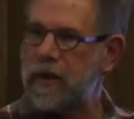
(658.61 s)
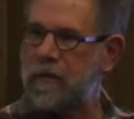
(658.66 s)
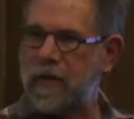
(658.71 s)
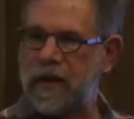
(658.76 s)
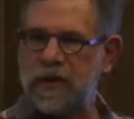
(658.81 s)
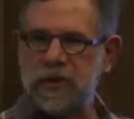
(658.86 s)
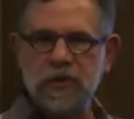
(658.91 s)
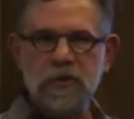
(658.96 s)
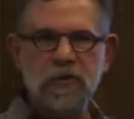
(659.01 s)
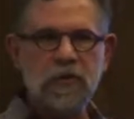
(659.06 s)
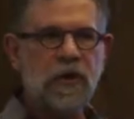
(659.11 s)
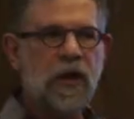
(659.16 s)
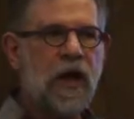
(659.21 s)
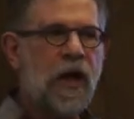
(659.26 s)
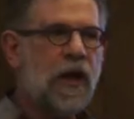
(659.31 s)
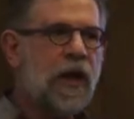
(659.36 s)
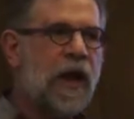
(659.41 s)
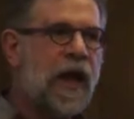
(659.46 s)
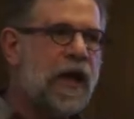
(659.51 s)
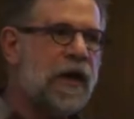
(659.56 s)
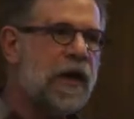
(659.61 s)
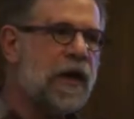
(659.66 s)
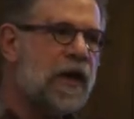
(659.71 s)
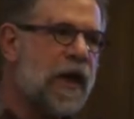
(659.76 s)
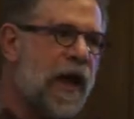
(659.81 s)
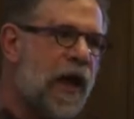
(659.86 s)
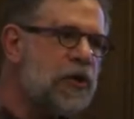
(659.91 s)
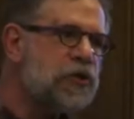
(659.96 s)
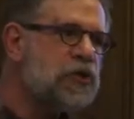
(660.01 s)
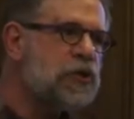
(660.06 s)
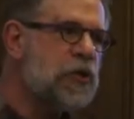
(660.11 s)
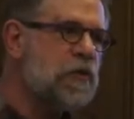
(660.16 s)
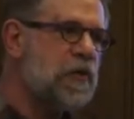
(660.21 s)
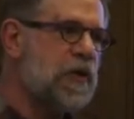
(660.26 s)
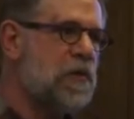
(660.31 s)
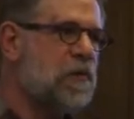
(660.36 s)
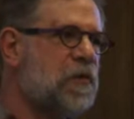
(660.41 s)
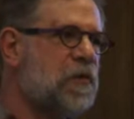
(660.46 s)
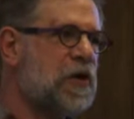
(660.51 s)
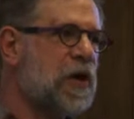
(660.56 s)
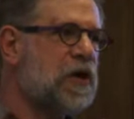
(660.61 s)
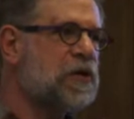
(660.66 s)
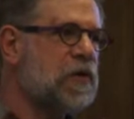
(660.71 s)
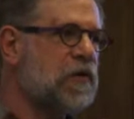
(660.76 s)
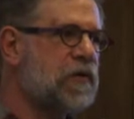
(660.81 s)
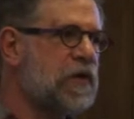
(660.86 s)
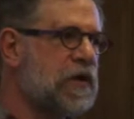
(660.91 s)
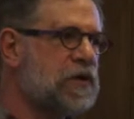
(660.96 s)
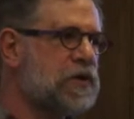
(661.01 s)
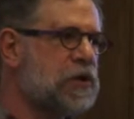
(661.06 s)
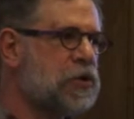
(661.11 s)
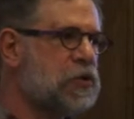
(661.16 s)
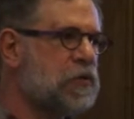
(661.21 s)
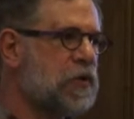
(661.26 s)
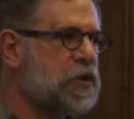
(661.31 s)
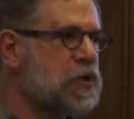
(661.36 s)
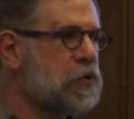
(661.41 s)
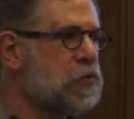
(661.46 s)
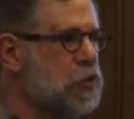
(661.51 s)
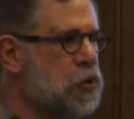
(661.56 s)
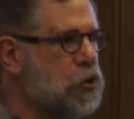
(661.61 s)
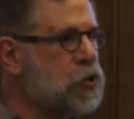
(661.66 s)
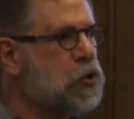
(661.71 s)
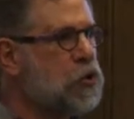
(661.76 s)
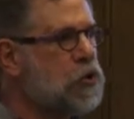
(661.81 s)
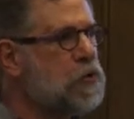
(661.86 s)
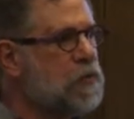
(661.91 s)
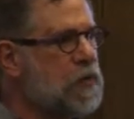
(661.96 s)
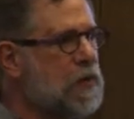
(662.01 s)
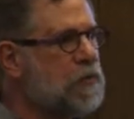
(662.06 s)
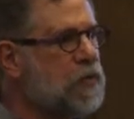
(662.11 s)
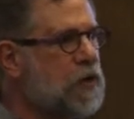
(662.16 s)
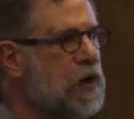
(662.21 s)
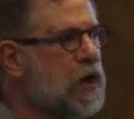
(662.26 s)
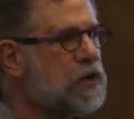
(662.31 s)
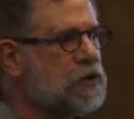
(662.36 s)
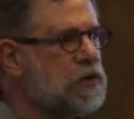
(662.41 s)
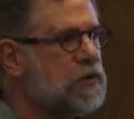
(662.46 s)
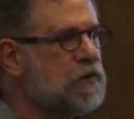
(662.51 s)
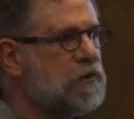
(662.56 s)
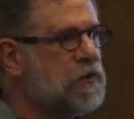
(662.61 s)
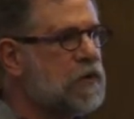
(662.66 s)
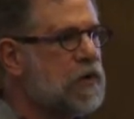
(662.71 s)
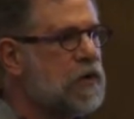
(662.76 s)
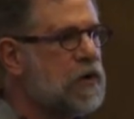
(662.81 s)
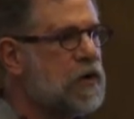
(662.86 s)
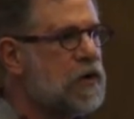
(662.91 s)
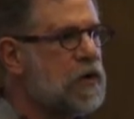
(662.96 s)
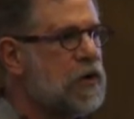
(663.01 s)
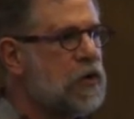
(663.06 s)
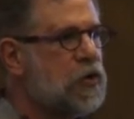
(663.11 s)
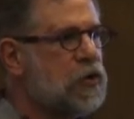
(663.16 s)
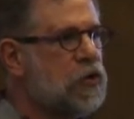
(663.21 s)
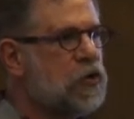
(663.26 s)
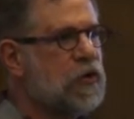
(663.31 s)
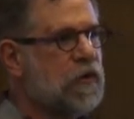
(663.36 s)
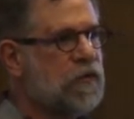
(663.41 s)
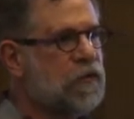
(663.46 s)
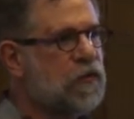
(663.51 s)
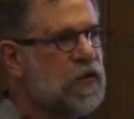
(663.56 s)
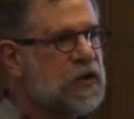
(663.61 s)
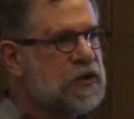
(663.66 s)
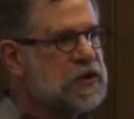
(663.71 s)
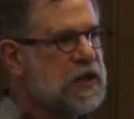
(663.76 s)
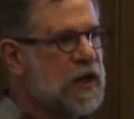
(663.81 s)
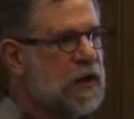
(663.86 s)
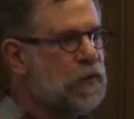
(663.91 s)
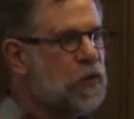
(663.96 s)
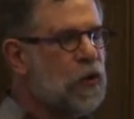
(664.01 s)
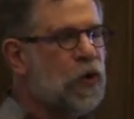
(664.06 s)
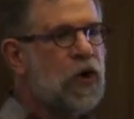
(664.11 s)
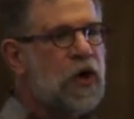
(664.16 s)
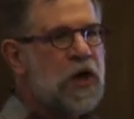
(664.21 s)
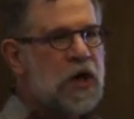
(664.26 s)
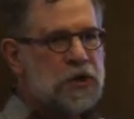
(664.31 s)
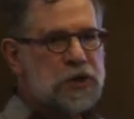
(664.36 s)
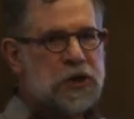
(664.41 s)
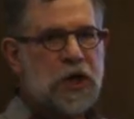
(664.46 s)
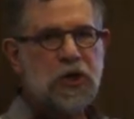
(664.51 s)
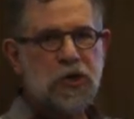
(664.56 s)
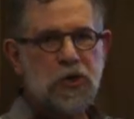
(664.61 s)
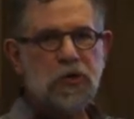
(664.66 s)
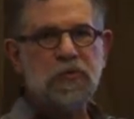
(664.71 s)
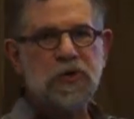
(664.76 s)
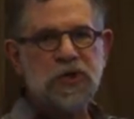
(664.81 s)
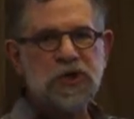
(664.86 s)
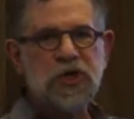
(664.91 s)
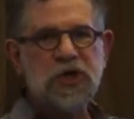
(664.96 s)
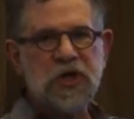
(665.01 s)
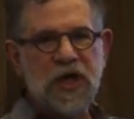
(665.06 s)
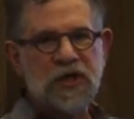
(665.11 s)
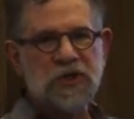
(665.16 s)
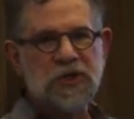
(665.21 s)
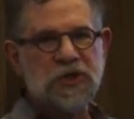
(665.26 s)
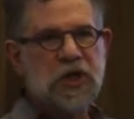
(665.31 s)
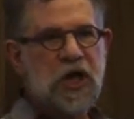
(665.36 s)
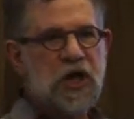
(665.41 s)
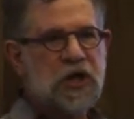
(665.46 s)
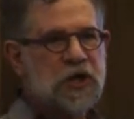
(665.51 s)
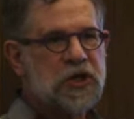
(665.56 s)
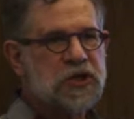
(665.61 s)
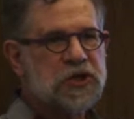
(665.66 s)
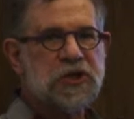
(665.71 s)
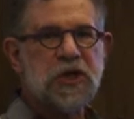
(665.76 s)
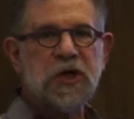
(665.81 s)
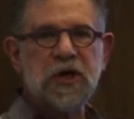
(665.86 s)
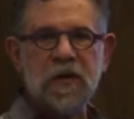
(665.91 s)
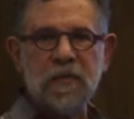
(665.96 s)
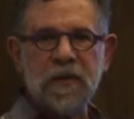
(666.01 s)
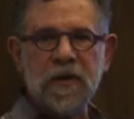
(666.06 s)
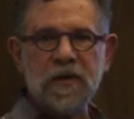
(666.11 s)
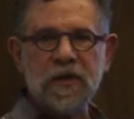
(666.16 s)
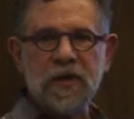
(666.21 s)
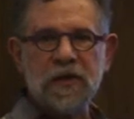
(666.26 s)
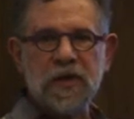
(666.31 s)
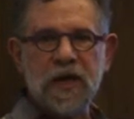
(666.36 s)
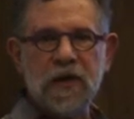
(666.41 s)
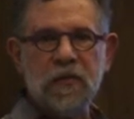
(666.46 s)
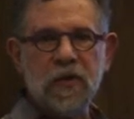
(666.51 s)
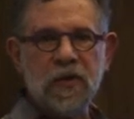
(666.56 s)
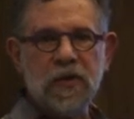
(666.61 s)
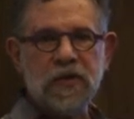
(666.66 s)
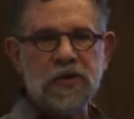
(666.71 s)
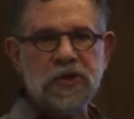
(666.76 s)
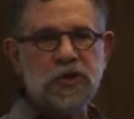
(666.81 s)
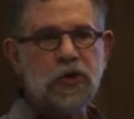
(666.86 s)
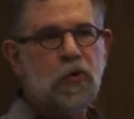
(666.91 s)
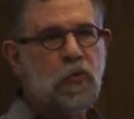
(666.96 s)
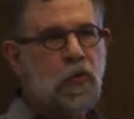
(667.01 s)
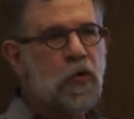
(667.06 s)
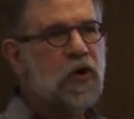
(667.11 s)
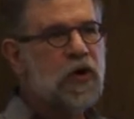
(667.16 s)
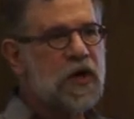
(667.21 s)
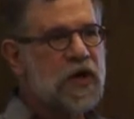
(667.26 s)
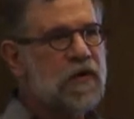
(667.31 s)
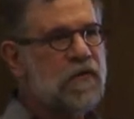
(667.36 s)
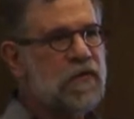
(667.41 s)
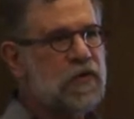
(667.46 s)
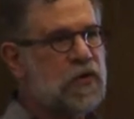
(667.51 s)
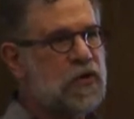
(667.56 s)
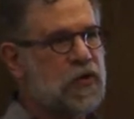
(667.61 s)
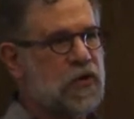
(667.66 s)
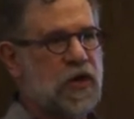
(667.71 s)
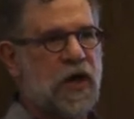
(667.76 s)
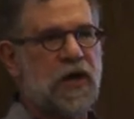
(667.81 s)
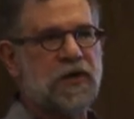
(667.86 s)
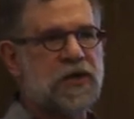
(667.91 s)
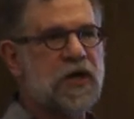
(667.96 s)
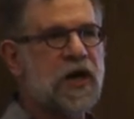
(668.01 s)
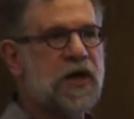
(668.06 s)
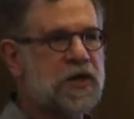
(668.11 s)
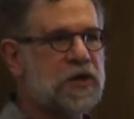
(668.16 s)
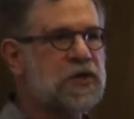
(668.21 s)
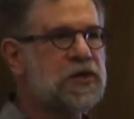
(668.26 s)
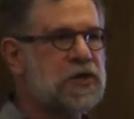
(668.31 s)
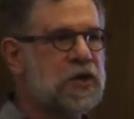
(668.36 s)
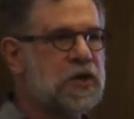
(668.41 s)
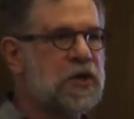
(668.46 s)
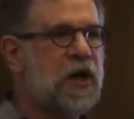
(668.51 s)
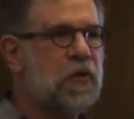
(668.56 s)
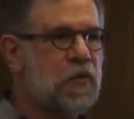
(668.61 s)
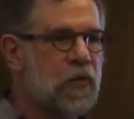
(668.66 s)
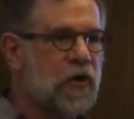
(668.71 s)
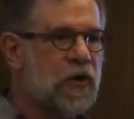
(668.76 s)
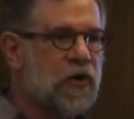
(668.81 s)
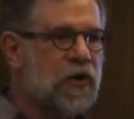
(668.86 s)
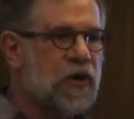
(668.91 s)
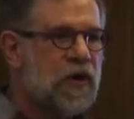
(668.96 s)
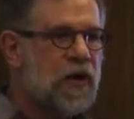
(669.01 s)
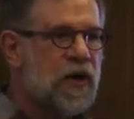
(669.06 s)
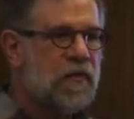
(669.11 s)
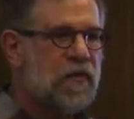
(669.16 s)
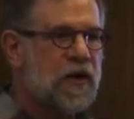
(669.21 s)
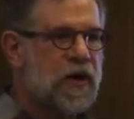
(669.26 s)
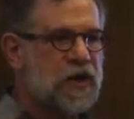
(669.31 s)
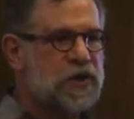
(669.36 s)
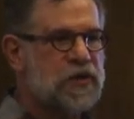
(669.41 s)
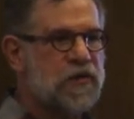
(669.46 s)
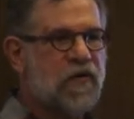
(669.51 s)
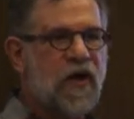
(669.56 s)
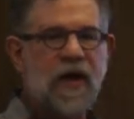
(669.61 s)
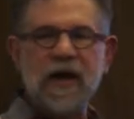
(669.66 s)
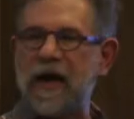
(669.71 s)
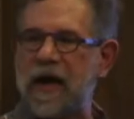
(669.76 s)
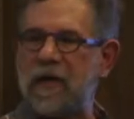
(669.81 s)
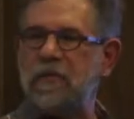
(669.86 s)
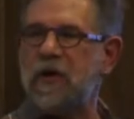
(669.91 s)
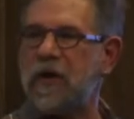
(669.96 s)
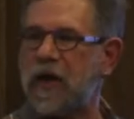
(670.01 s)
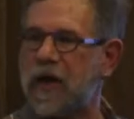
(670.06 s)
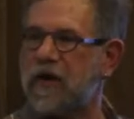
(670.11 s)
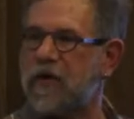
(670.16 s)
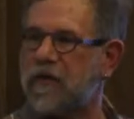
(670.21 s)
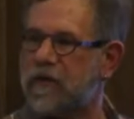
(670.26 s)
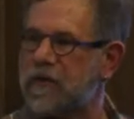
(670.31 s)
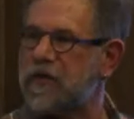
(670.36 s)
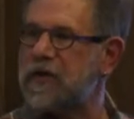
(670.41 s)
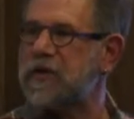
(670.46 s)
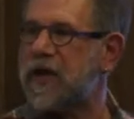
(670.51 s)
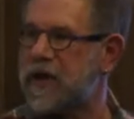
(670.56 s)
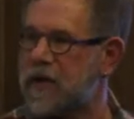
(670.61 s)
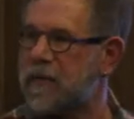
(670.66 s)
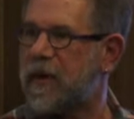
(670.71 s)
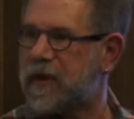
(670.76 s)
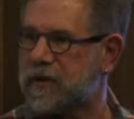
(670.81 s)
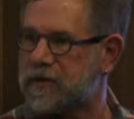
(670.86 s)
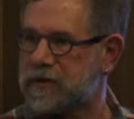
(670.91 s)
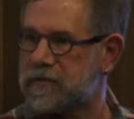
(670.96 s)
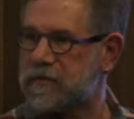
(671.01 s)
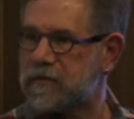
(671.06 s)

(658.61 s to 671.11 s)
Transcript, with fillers: It allows you to productive in a situation where you couldn't be productive. You could, for example, take your machine outside and sit at a picnic table and still work even though you're not tied into the network because you've got an emulator for the database.